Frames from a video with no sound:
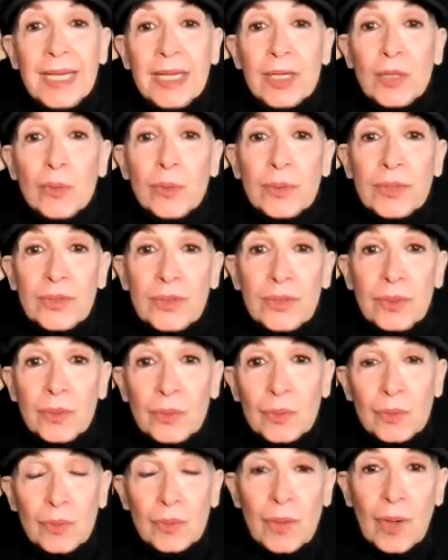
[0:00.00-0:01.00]
here with
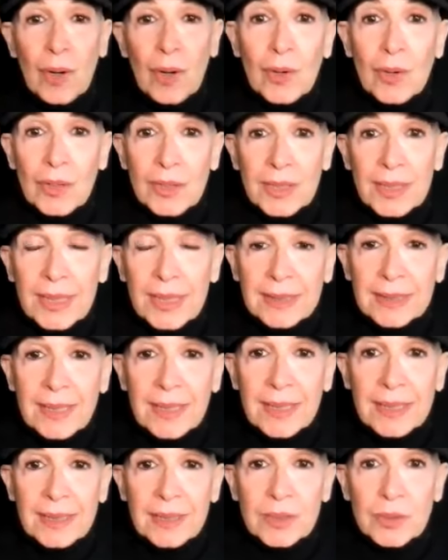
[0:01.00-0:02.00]
you on
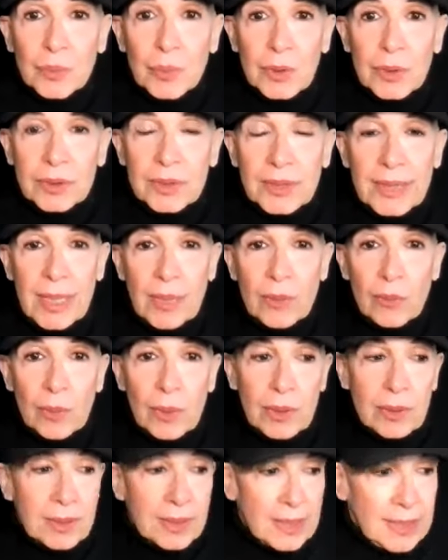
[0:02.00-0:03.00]
Enlightened World
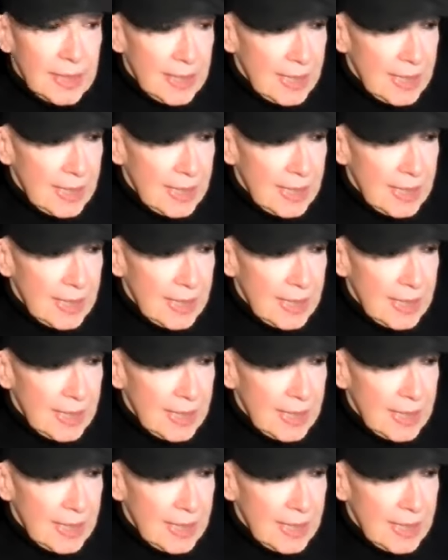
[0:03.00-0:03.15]
Network.